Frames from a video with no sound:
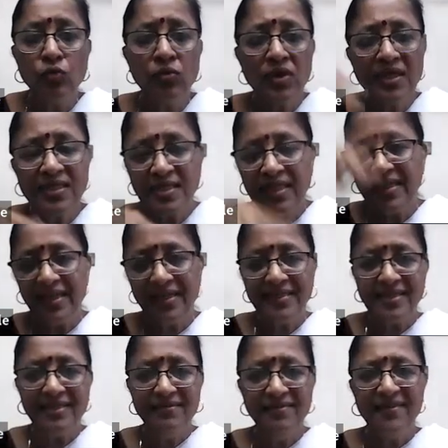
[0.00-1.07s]
to
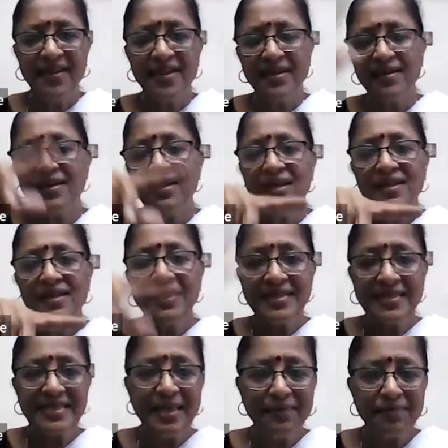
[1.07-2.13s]
Sannyasa, where they
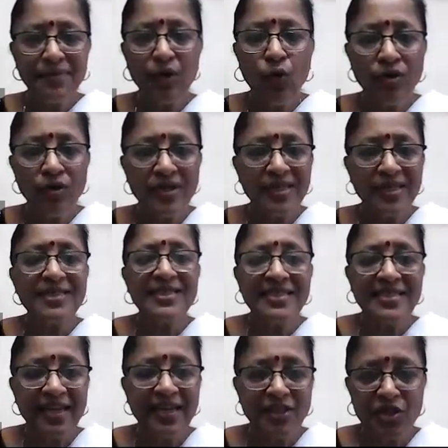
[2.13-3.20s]
skip the whole
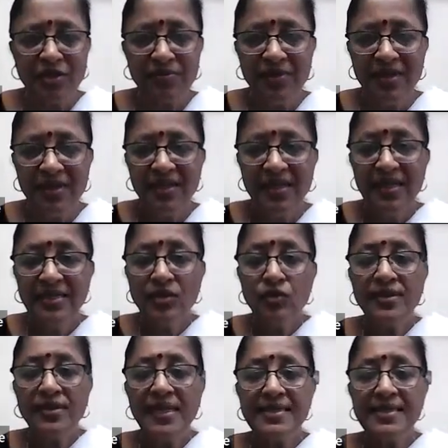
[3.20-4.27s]
Grahastha.
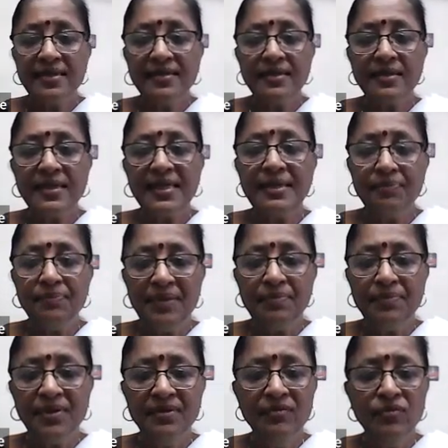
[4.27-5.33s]
So these are the three
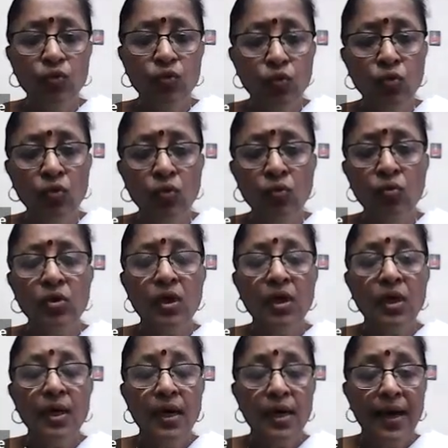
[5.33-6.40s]
people who
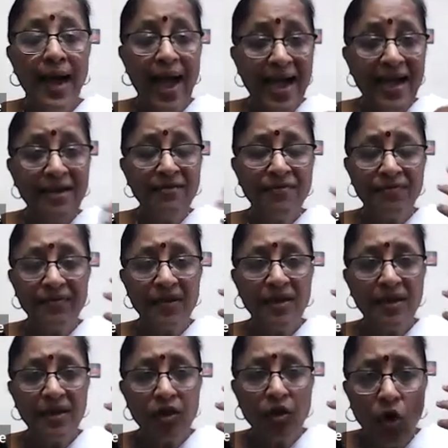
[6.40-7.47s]
have
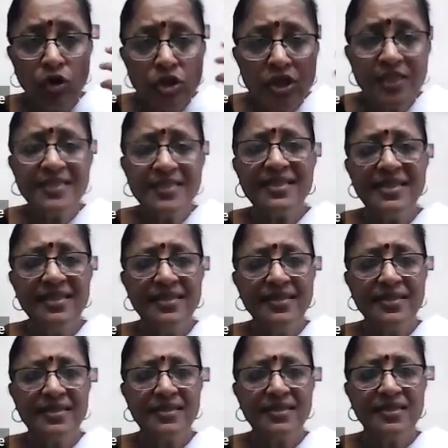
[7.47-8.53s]

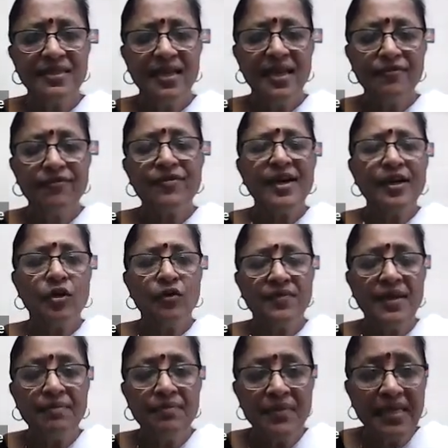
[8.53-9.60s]
consciousness in front of
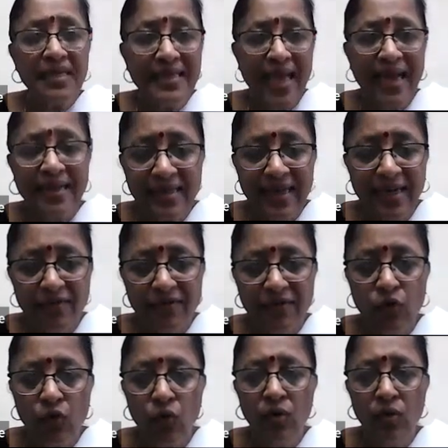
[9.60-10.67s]
them in that kind of a
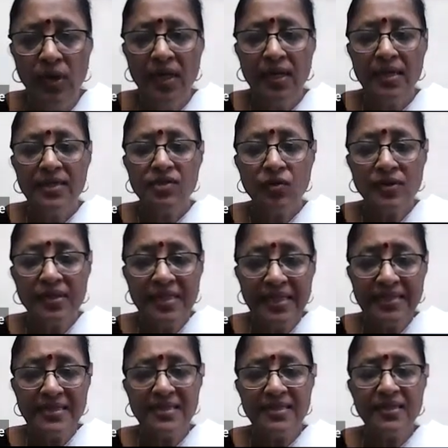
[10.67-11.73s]
goal. So
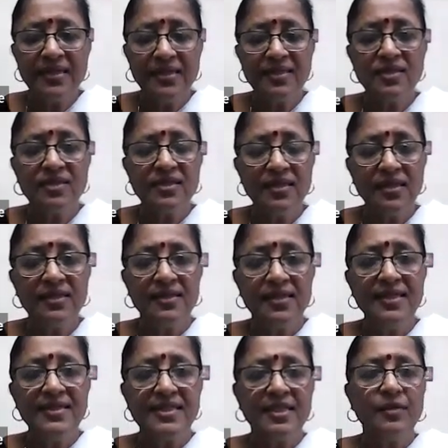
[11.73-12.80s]
these
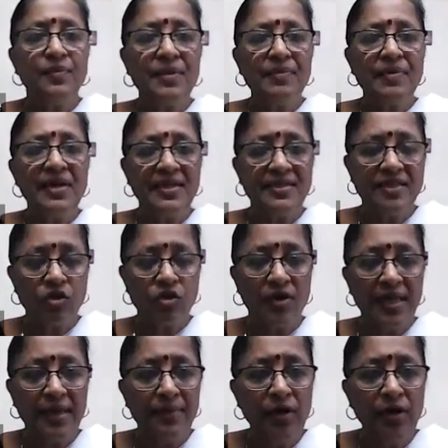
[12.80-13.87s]
are the people he's
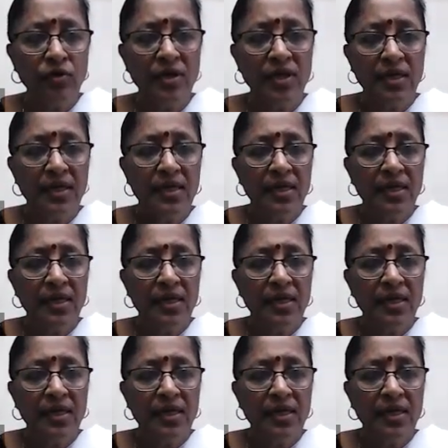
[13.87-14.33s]
talking about